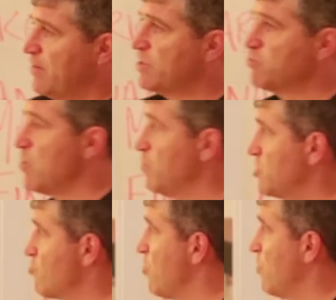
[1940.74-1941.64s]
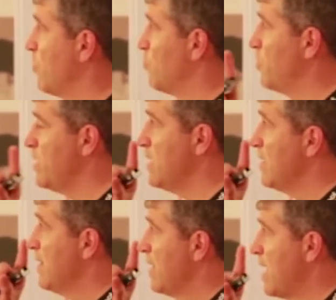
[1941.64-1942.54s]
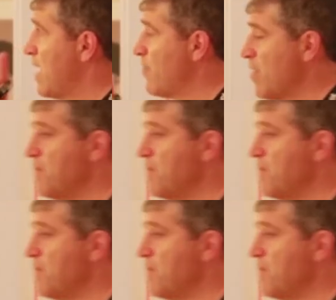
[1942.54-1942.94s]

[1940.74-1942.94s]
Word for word: this is what we strive on. We have a